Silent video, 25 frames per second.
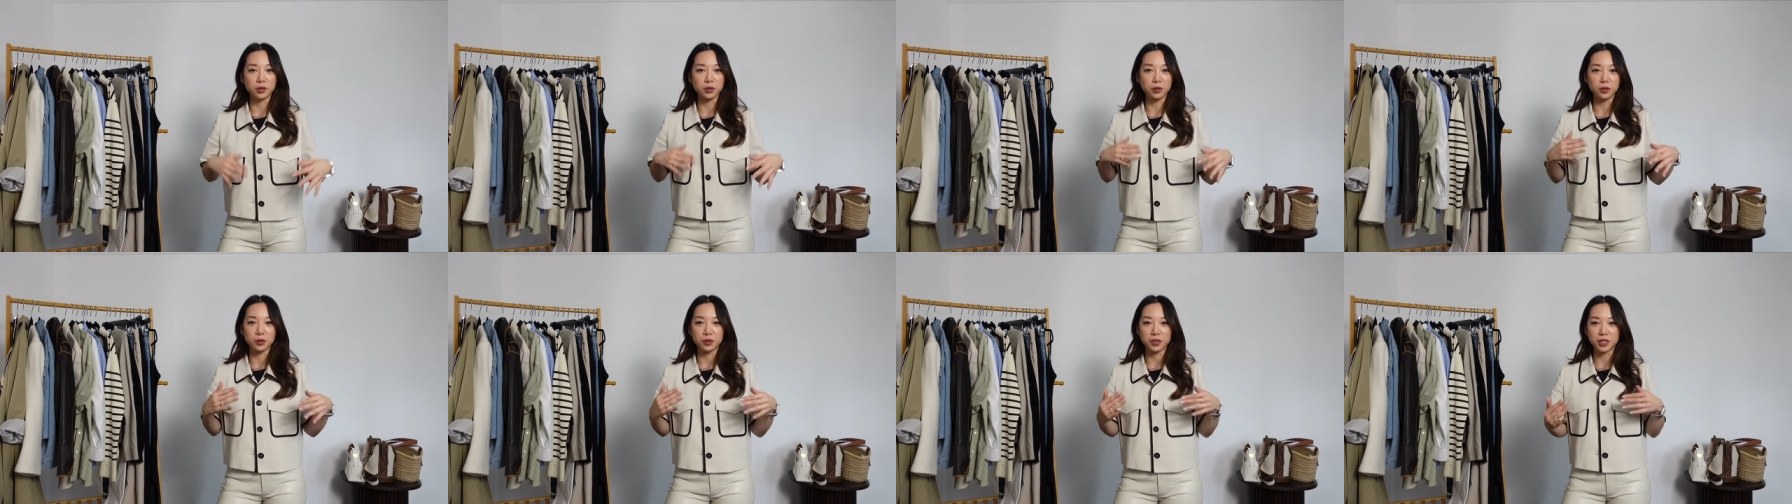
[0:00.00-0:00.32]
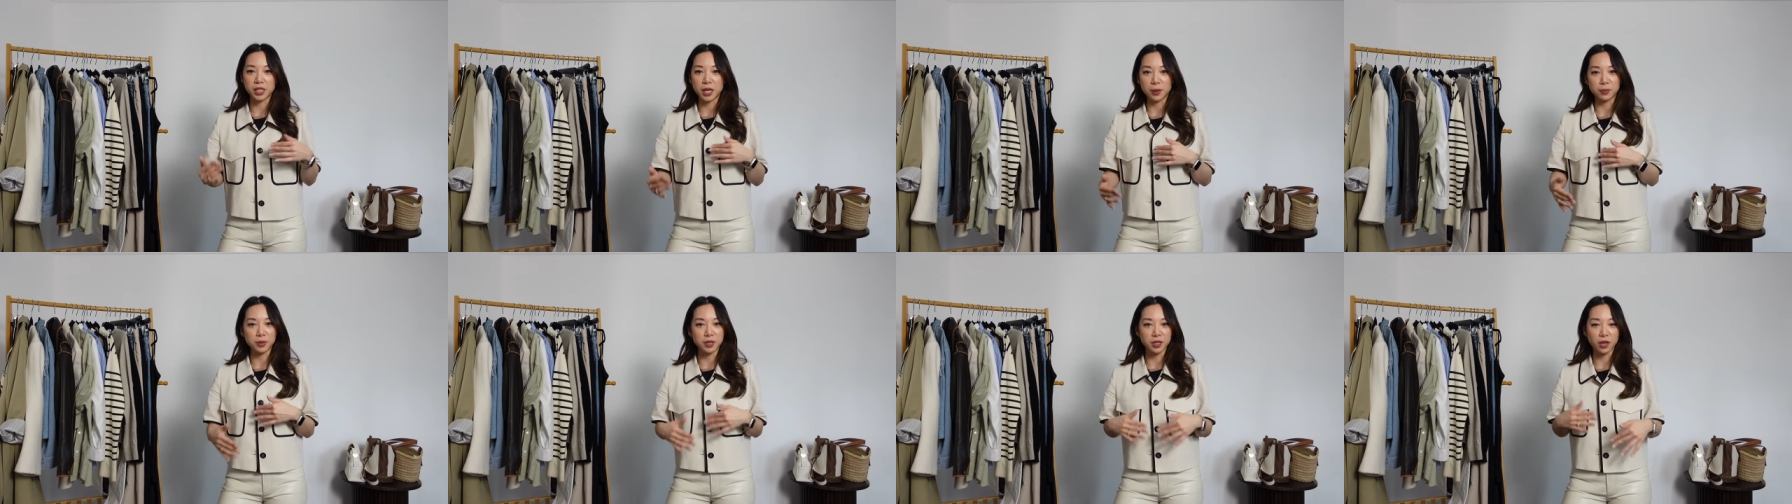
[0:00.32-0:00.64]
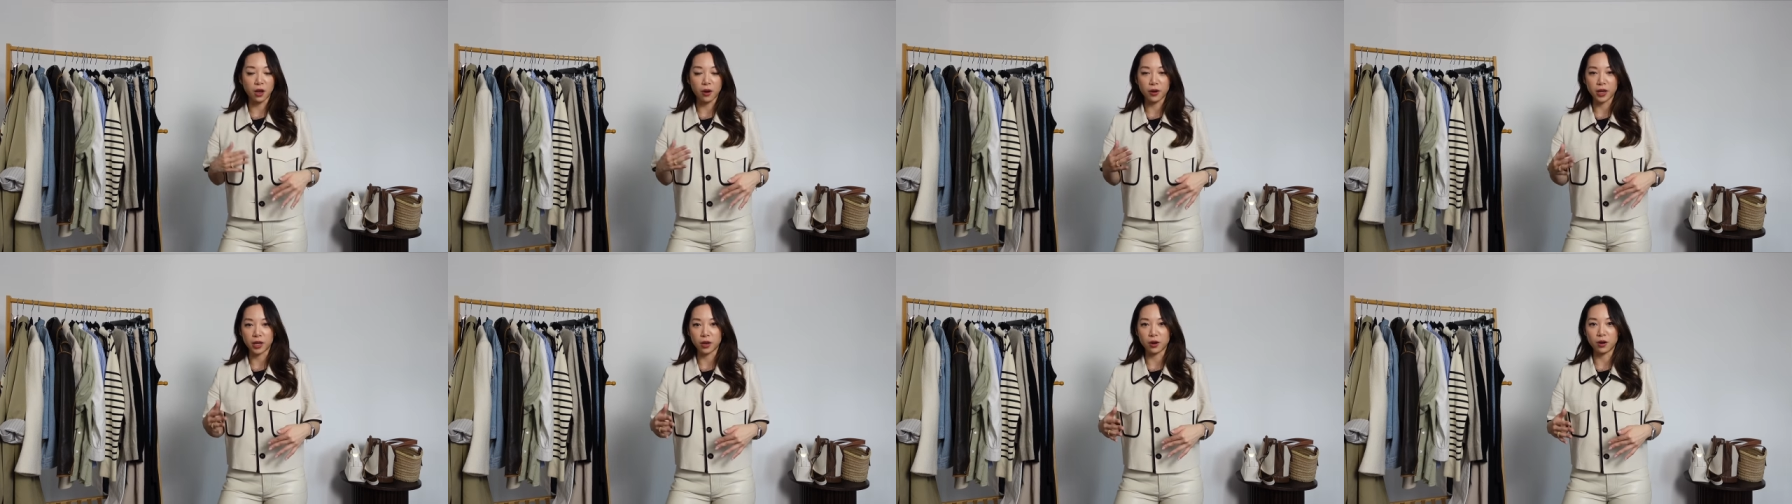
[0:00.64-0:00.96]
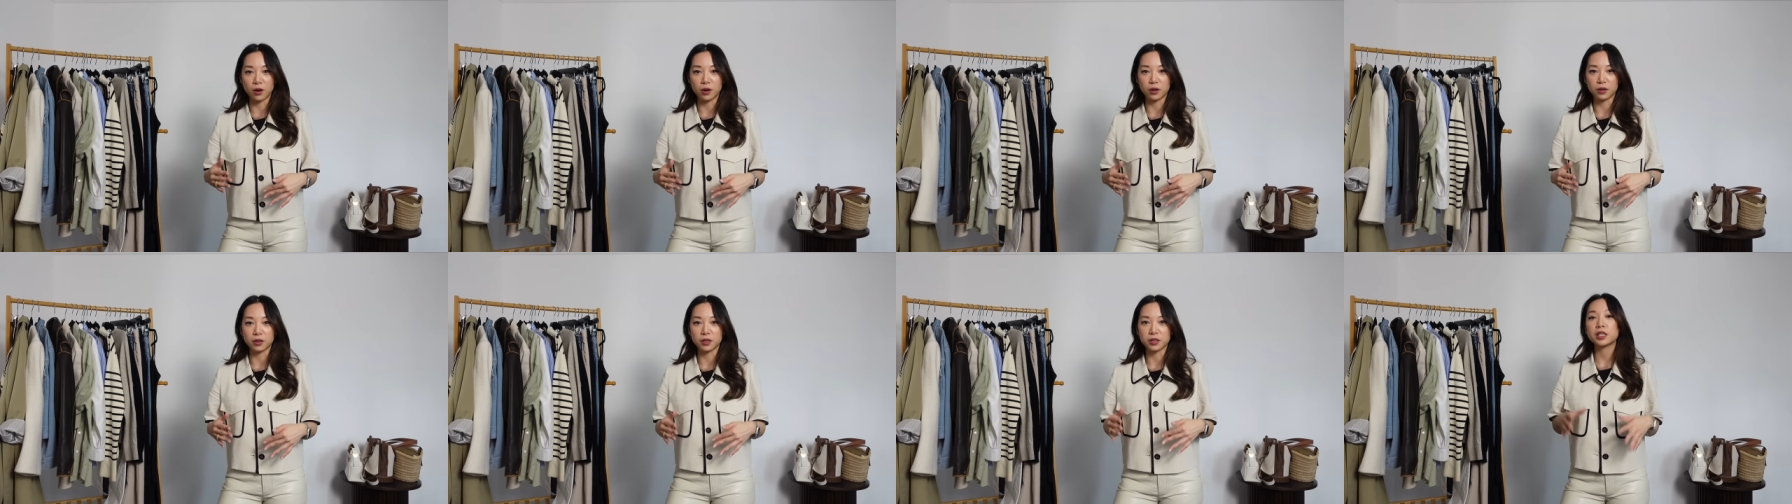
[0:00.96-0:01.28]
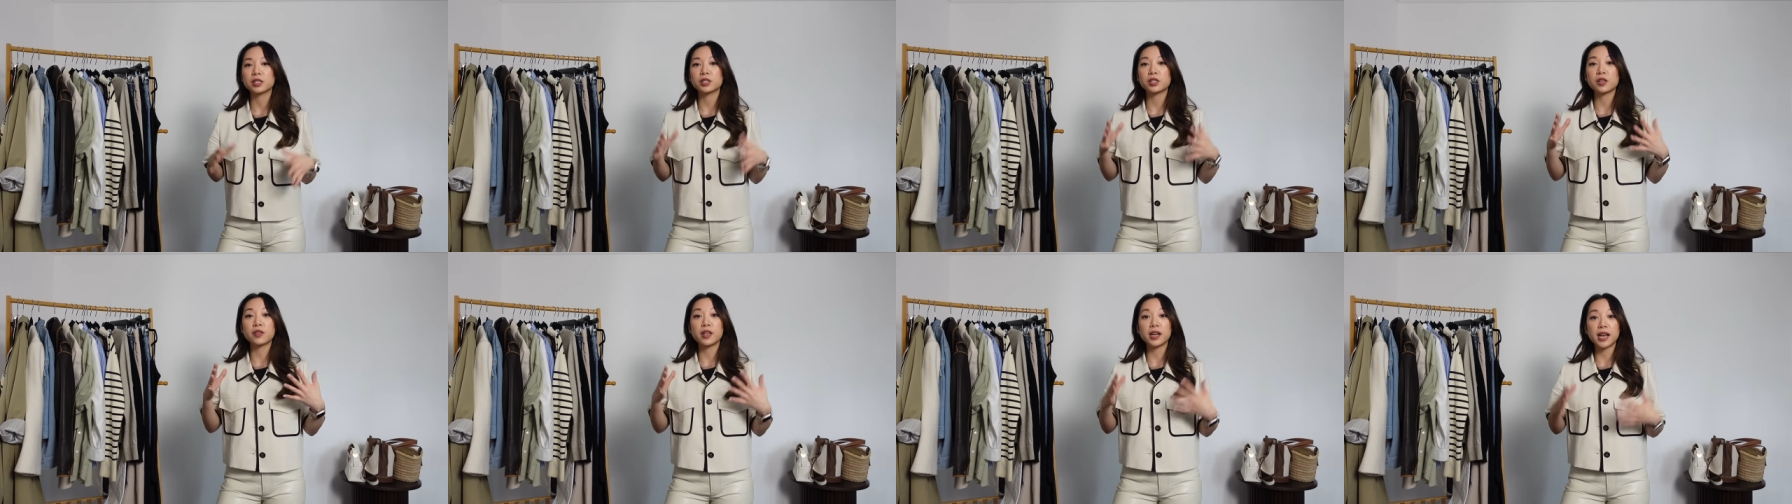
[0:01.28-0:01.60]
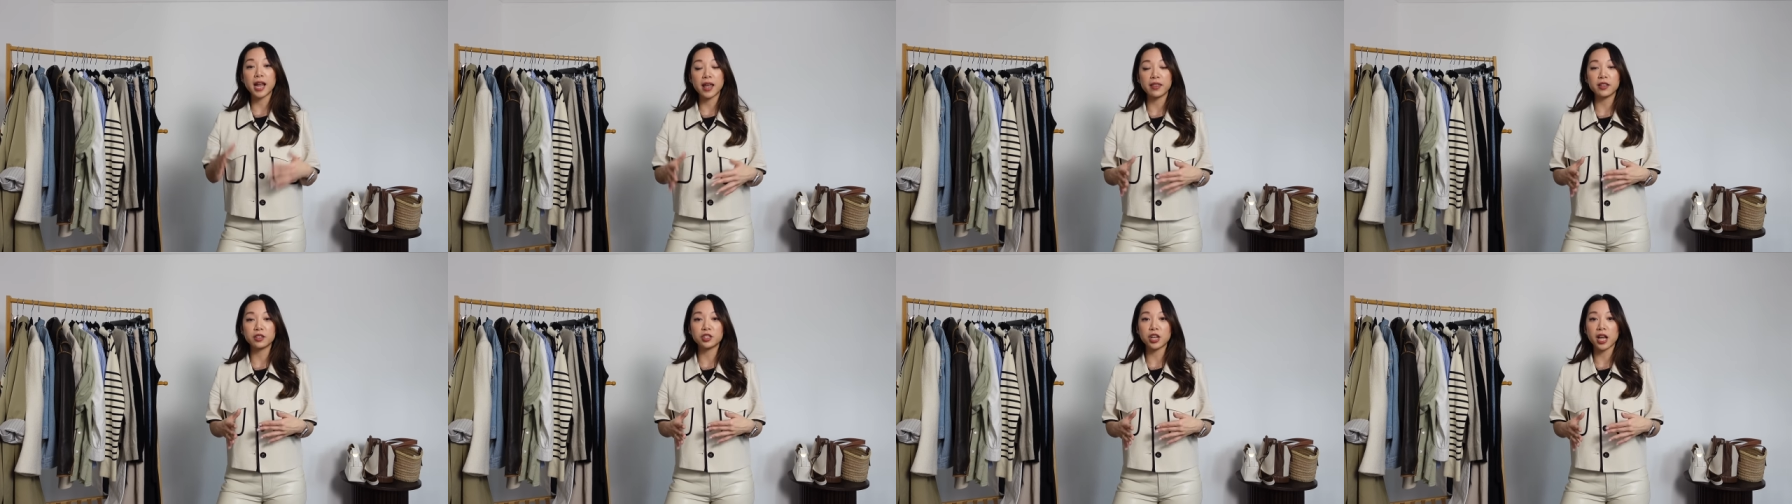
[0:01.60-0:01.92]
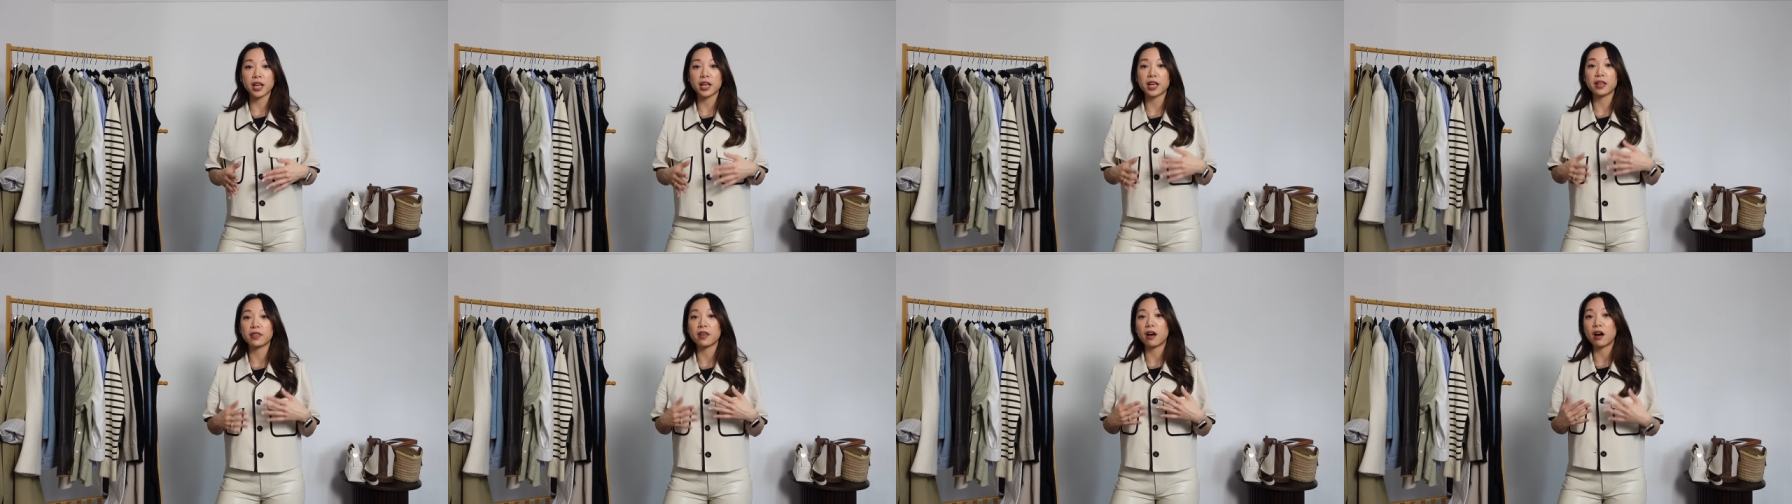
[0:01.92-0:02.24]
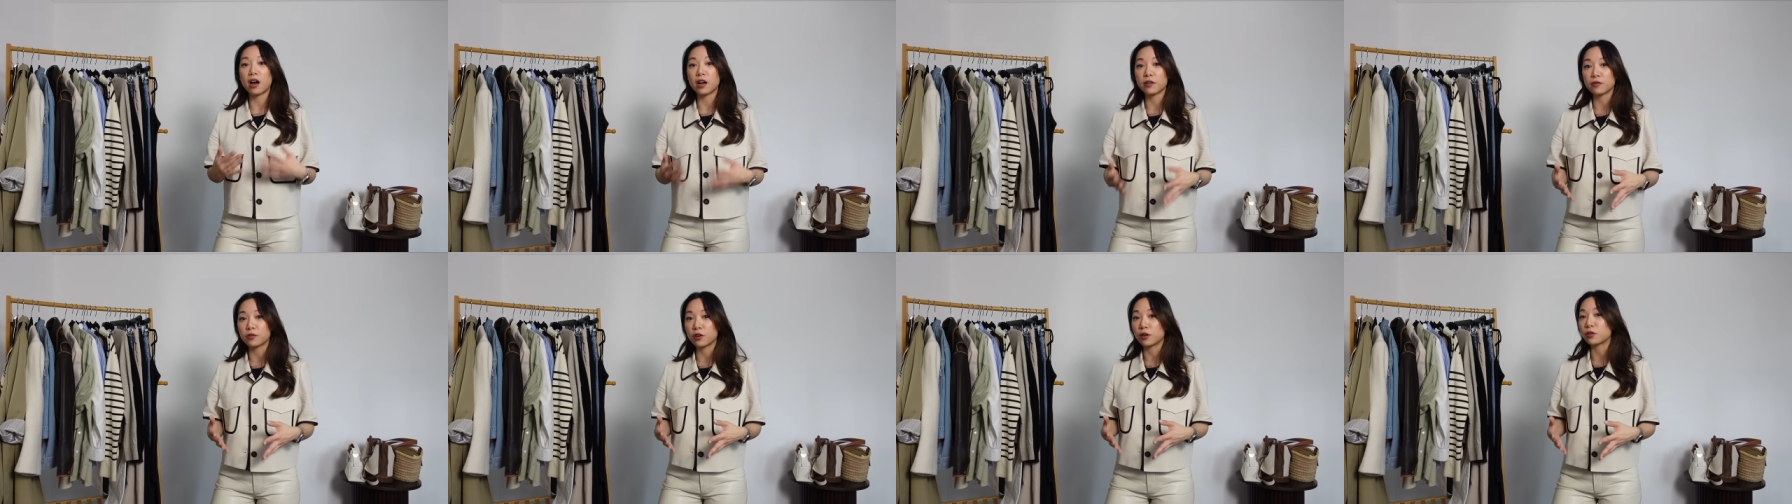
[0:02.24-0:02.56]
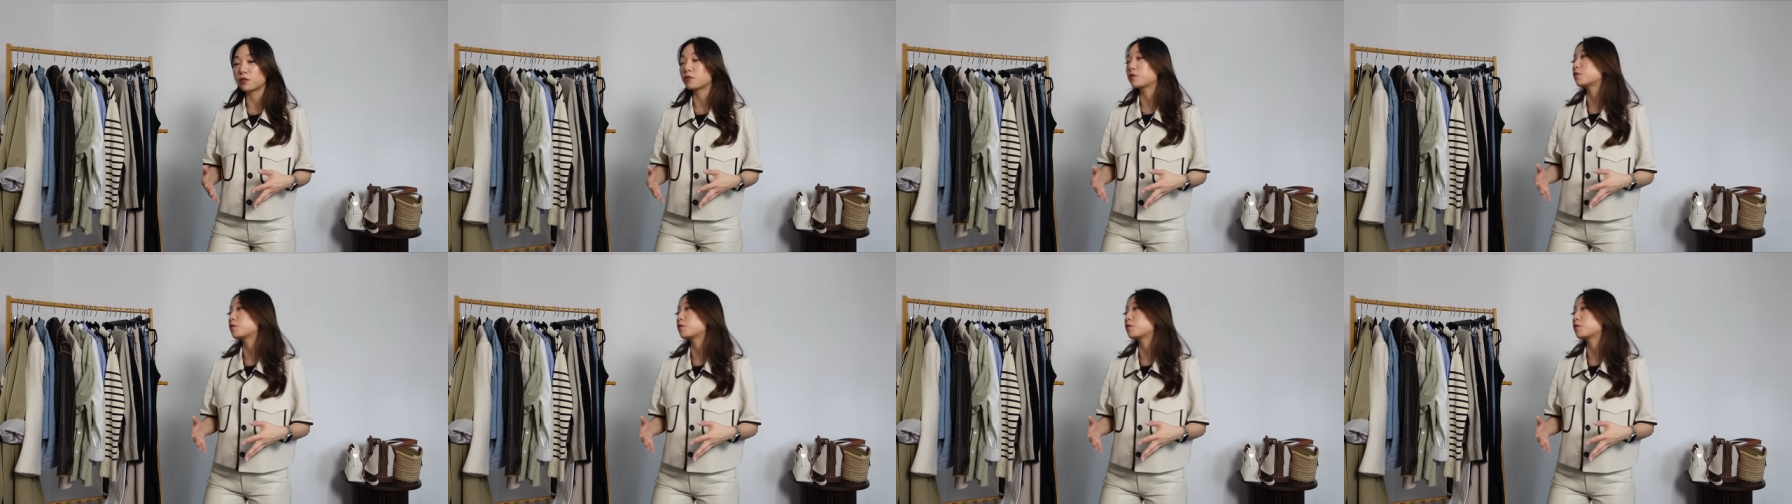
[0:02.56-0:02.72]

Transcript: or zips going on. So the leather jacket that I've gone